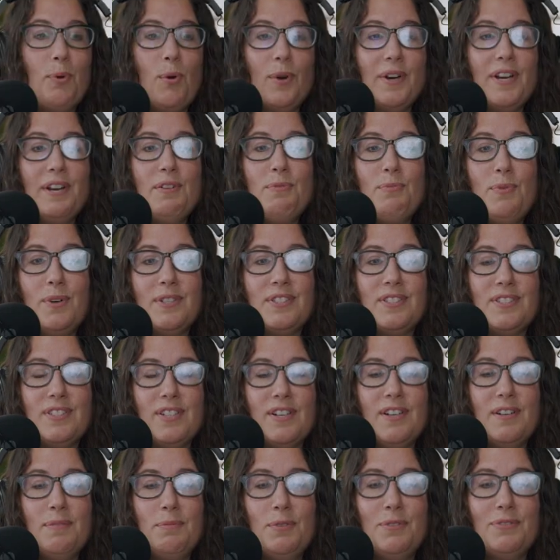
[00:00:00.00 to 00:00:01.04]
Born in
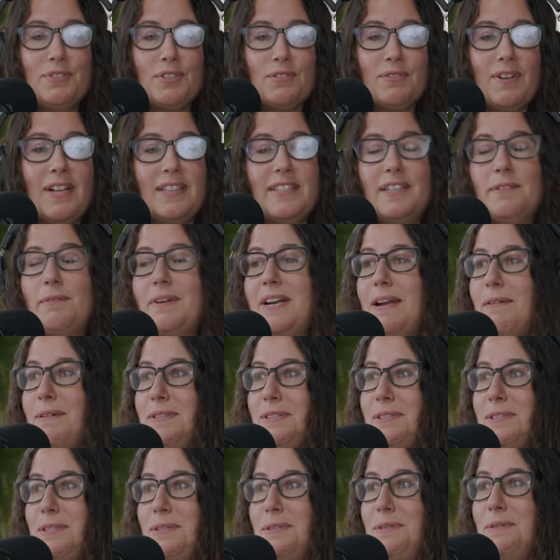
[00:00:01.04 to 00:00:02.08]
Worcester, moved to Rutland when I
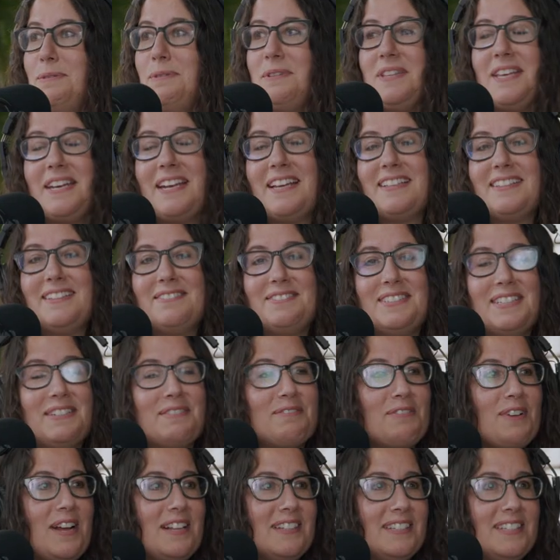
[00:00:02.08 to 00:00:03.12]
was two. Then I lived
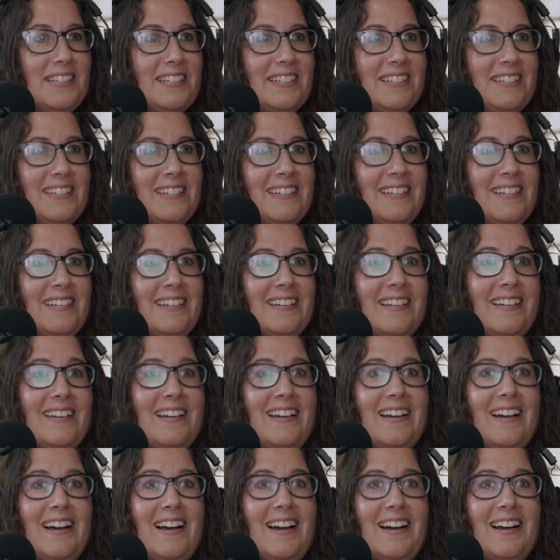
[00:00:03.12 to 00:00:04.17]
in Rutland
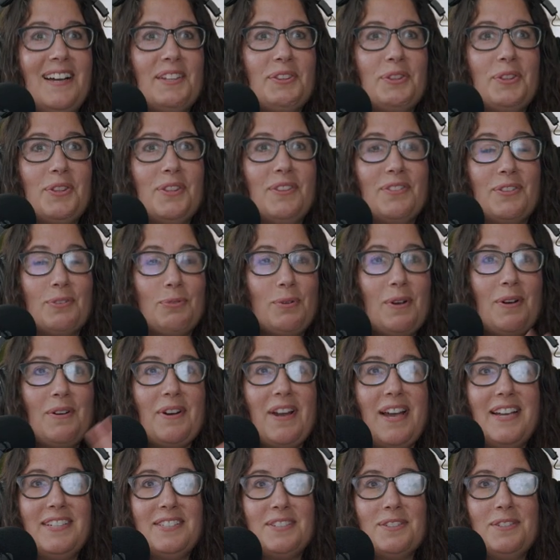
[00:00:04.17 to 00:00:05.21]
uh, throughout
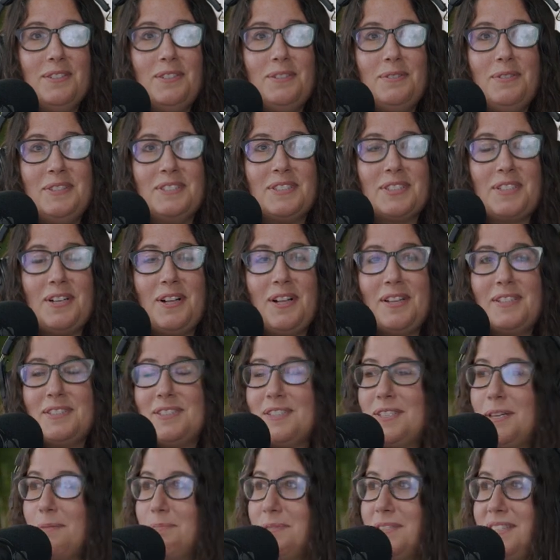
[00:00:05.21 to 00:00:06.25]
high school, went to college
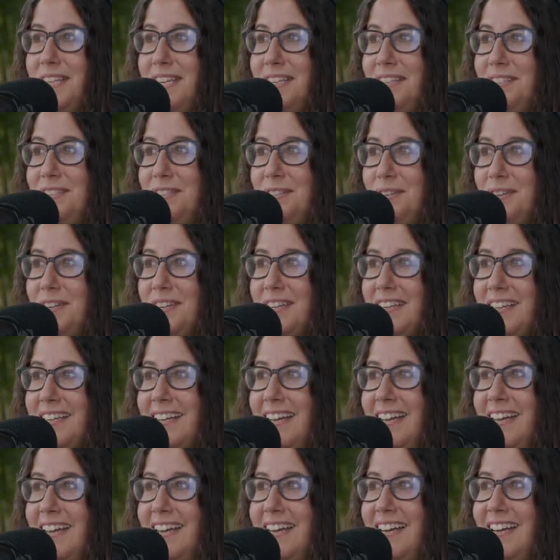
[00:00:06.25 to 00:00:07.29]
in upstate New York,
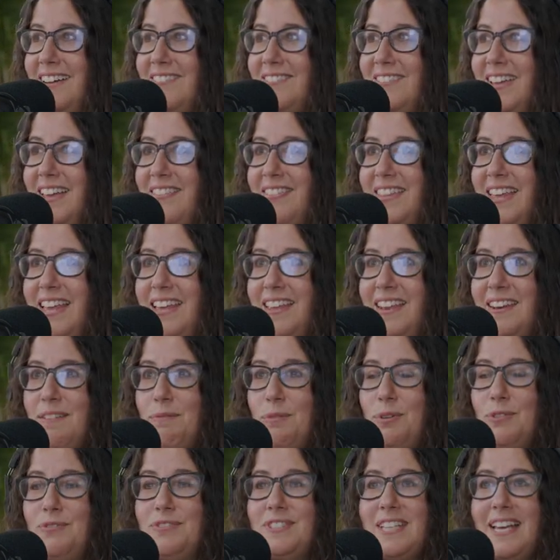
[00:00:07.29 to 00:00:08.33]
um, and then
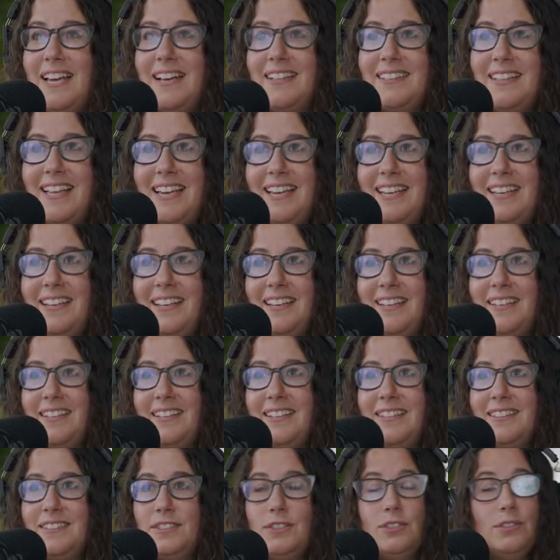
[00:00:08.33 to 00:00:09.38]
moved to LA
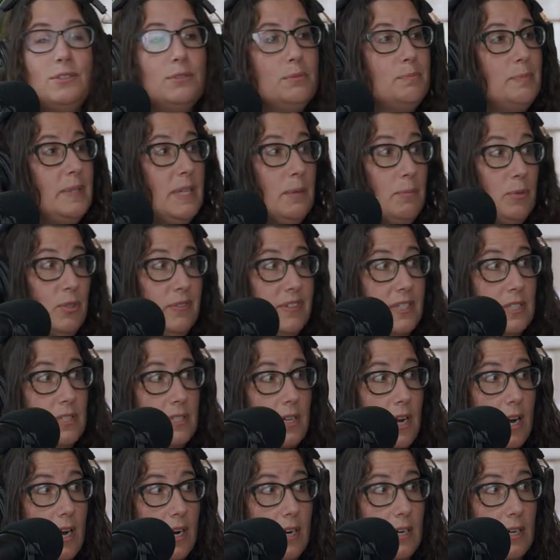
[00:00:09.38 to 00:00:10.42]
to be a movie
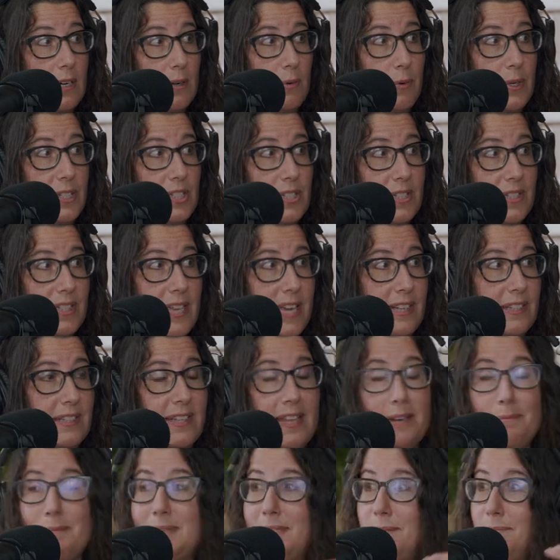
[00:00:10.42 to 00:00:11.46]
star, which then
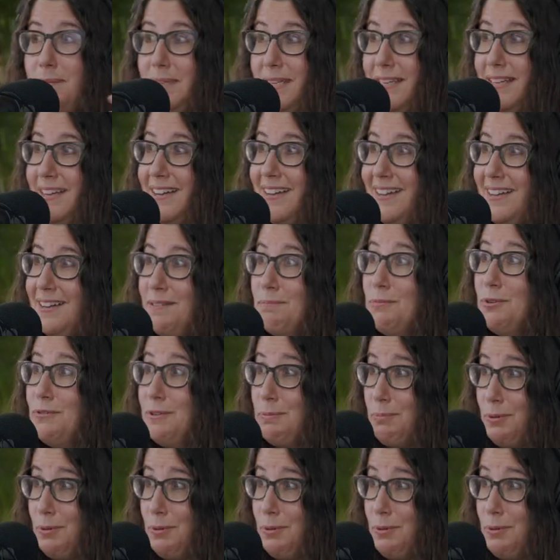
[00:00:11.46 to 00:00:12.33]
led me to be a movie